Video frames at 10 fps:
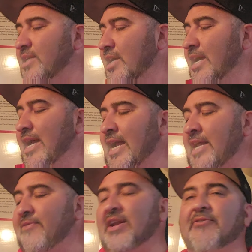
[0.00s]
And
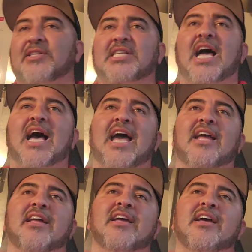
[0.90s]
even if it's not,
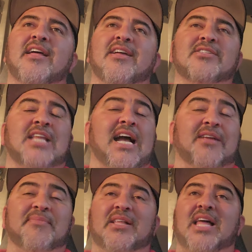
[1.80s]
there's not
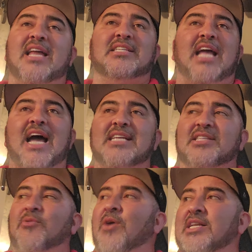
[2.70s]
going to be a lot of guys
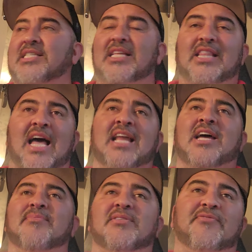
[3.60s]
that want to line
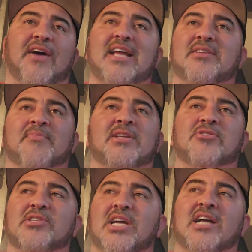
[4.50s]
up to fight
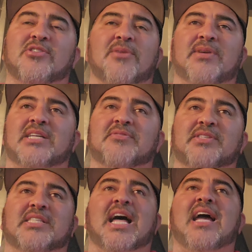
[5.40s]
Demetrius Andre because of
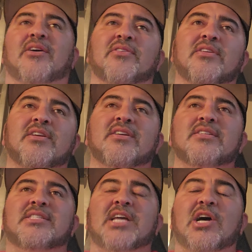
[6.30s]
his style.
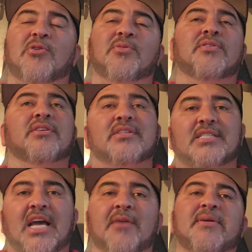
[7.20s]
So
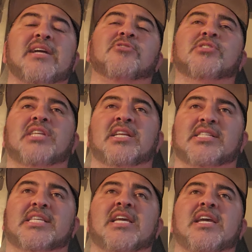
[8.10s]
it's going to be interesting to
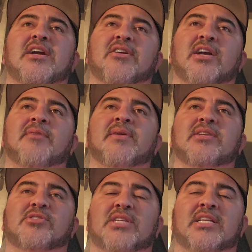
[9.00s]
see here. It's going to be
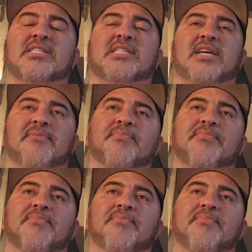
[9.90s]
interesting to see.